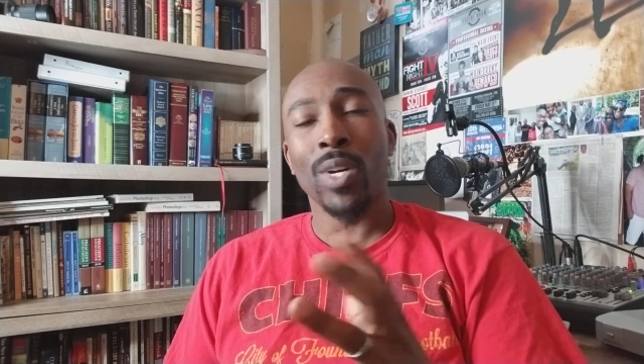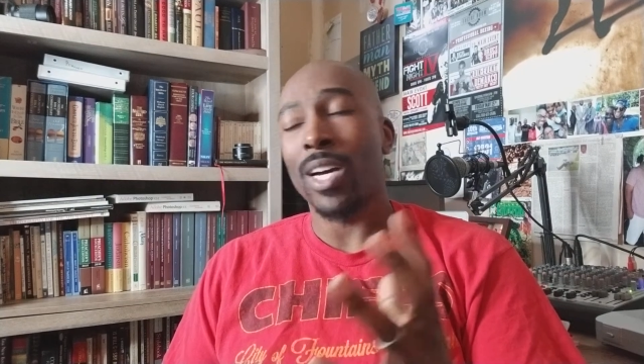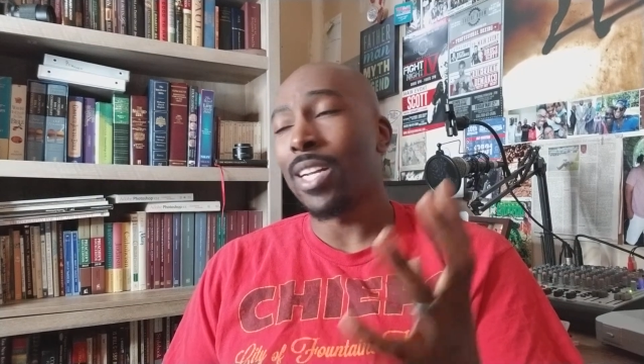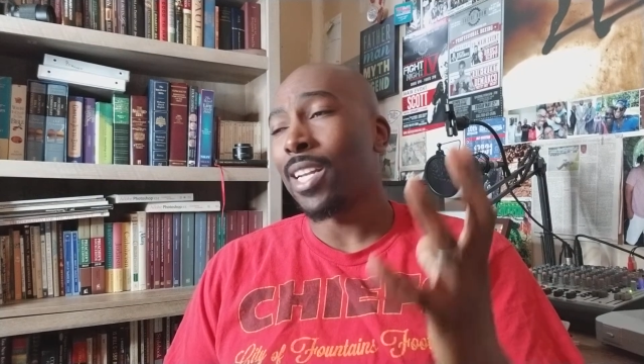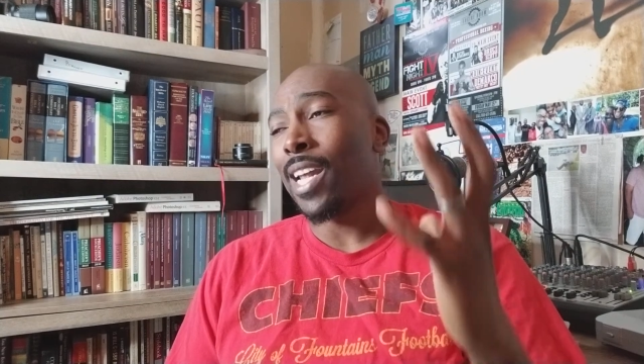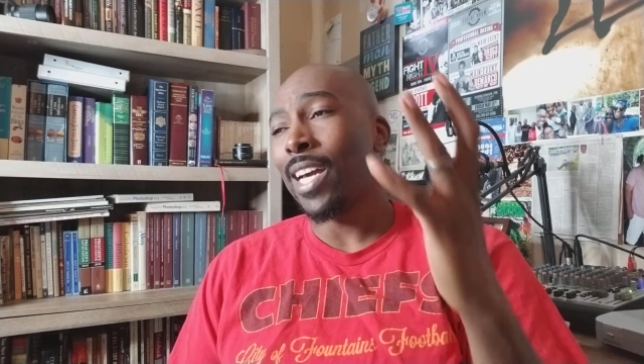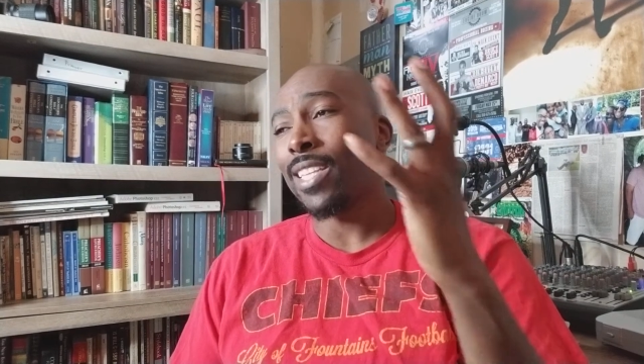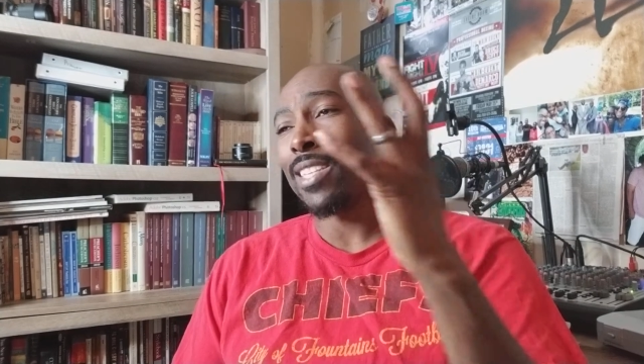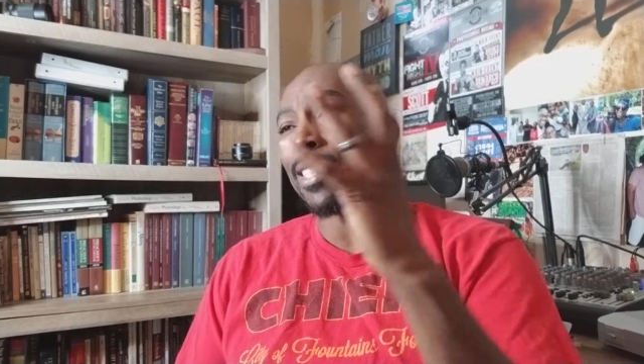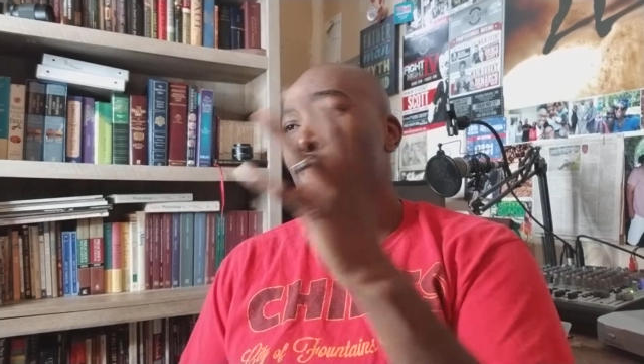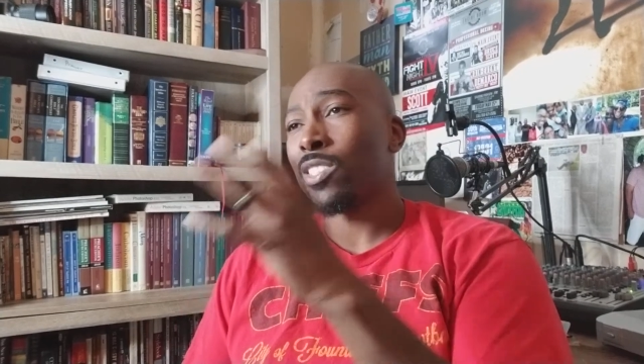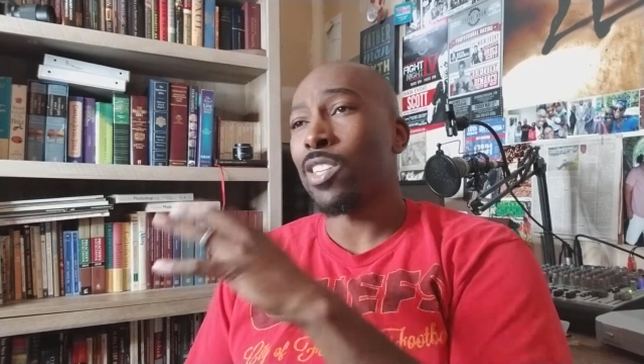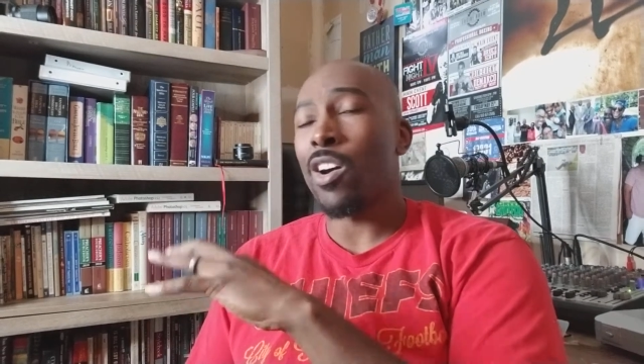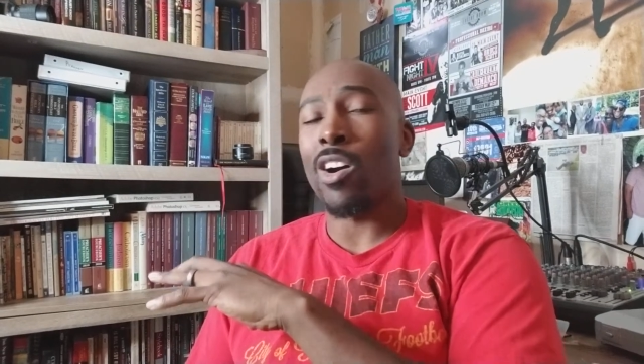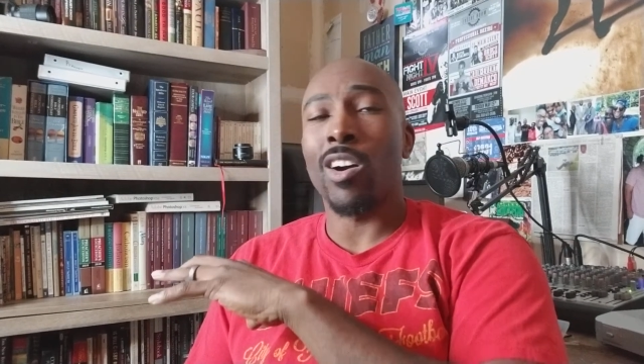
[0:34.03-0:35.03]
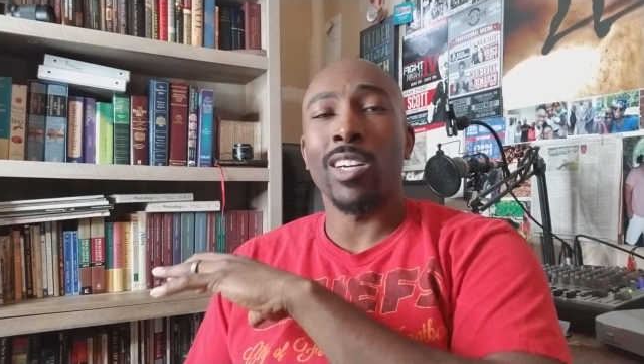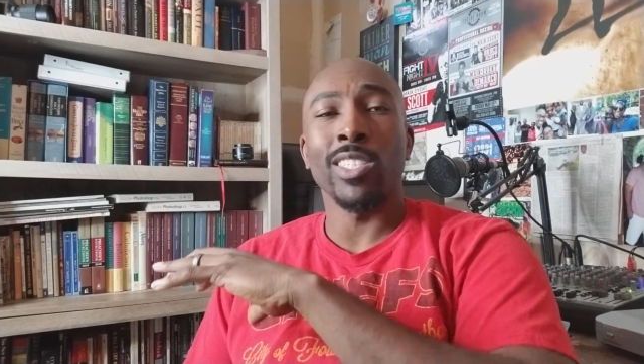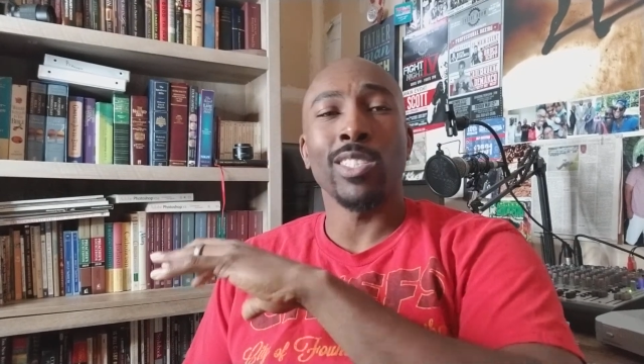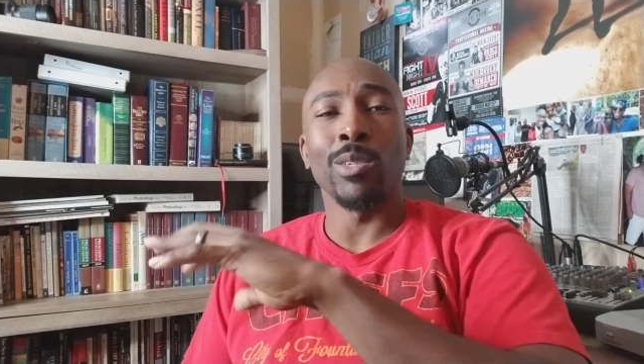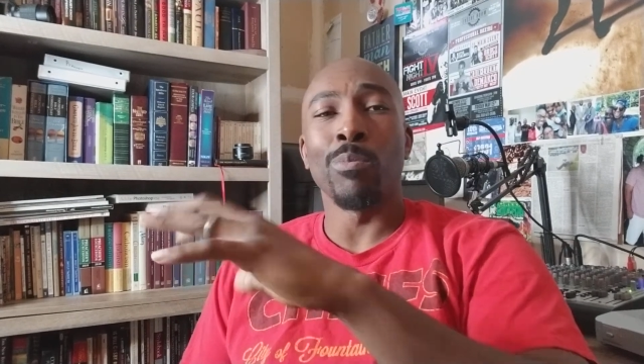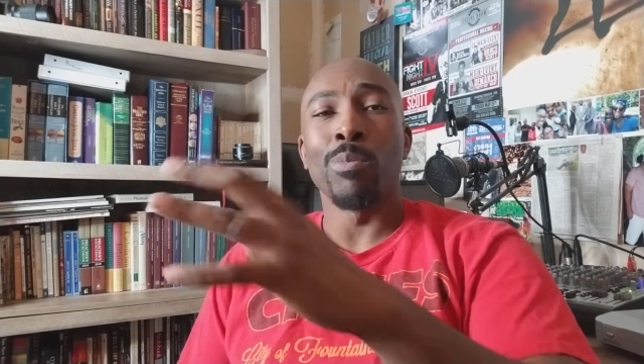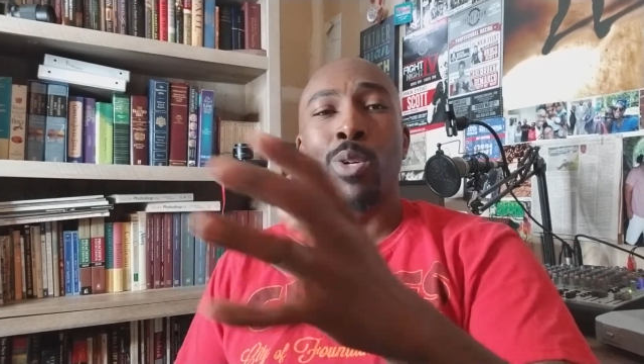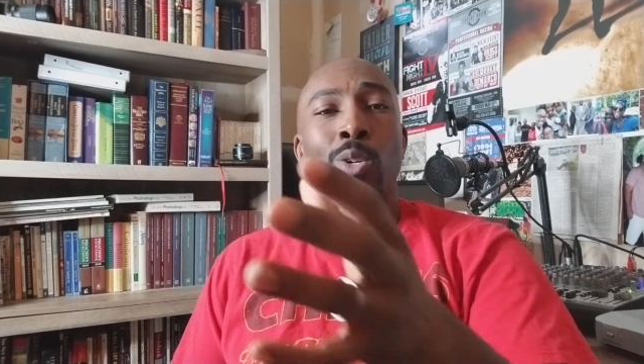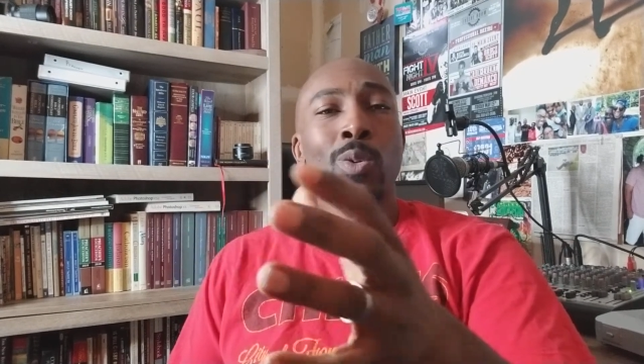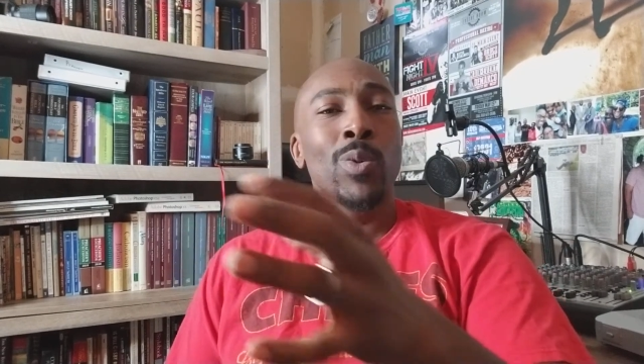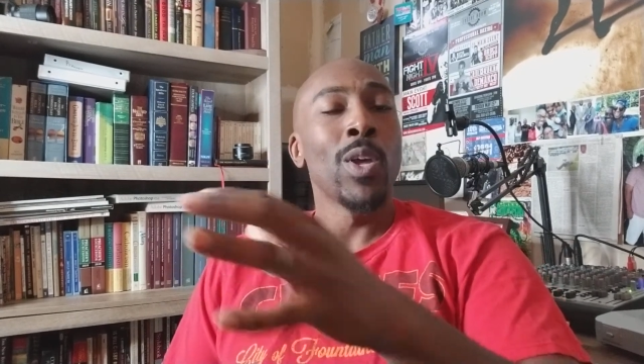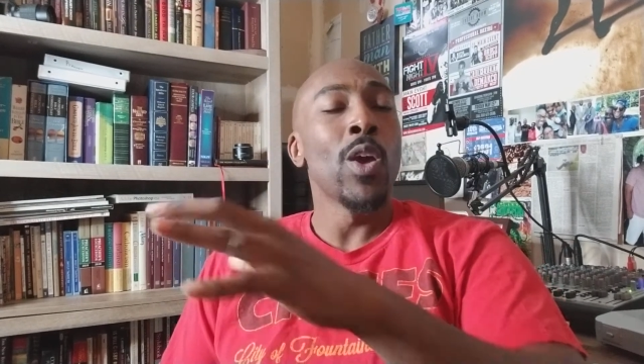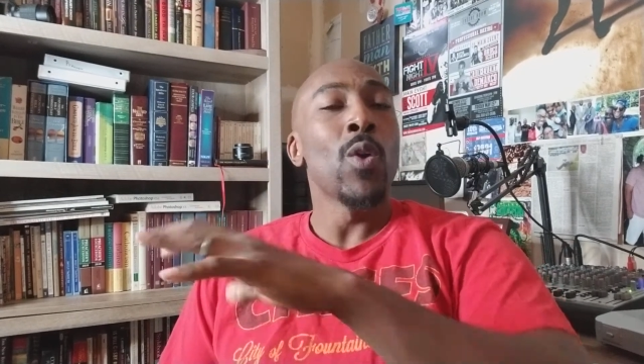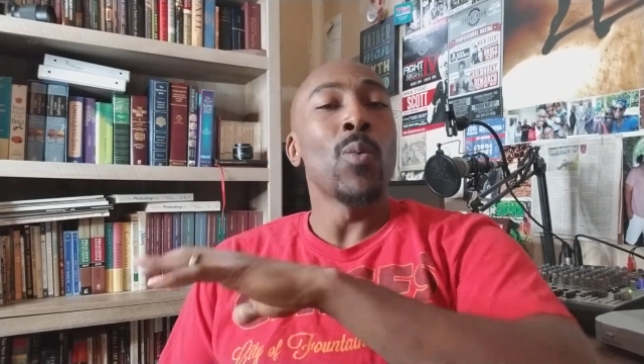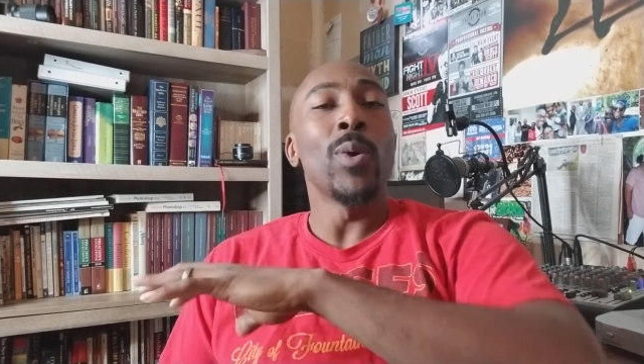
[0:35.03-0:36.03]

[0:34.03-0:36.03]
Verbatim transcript: Unlike the stars, the moon,